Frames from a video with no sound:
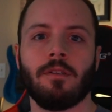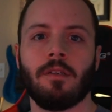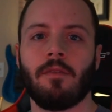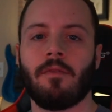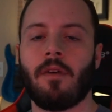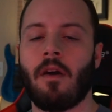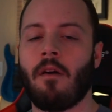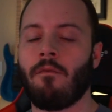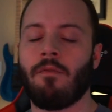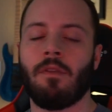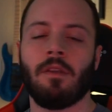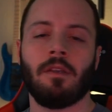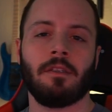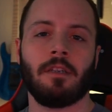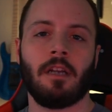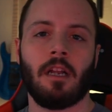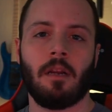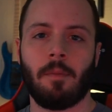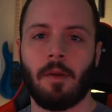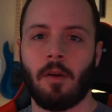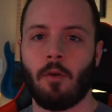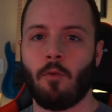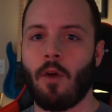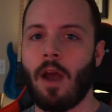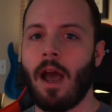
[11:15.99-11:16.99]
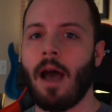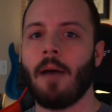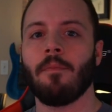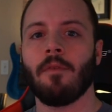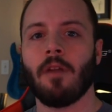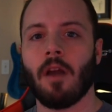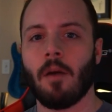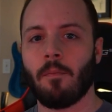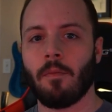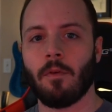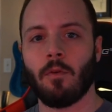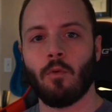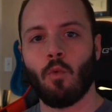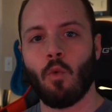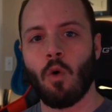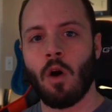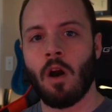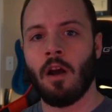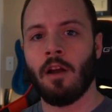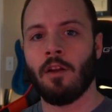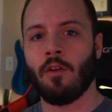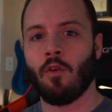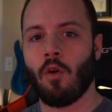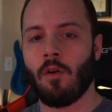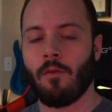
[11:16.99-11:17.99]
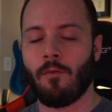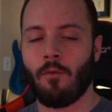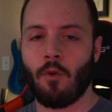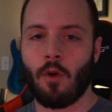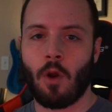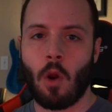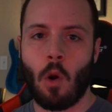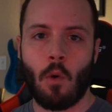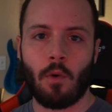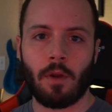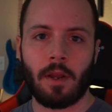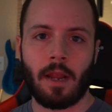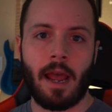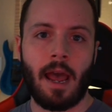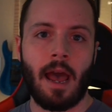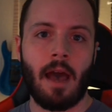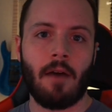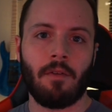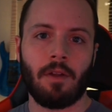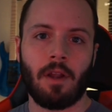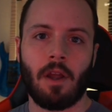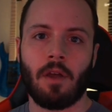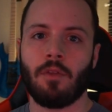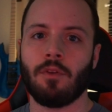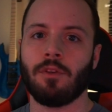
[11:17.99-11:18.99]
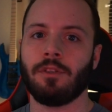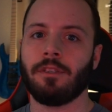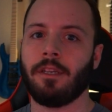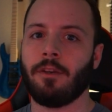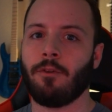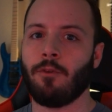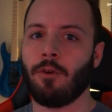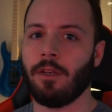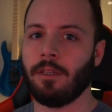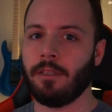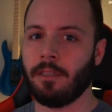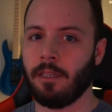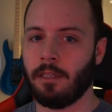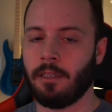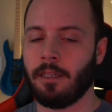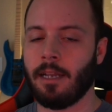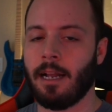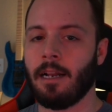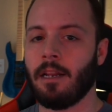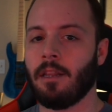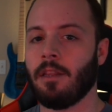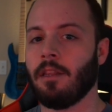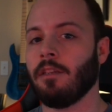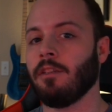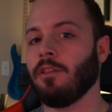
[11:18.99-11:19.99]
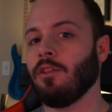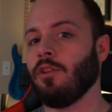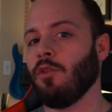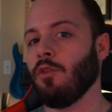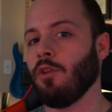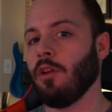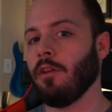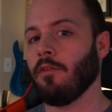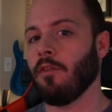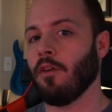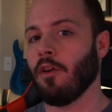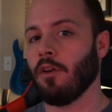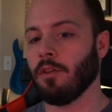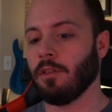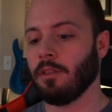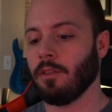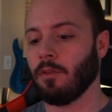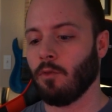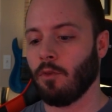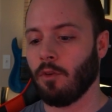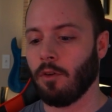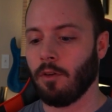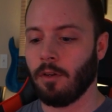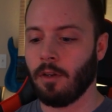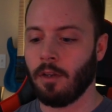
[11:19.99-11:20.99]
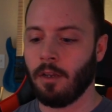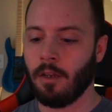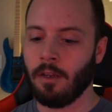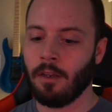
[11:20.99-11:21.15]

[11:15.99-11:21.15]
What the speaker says: if everything's going to be wrapped up in one, or if we're going to have another series inside of this universe, or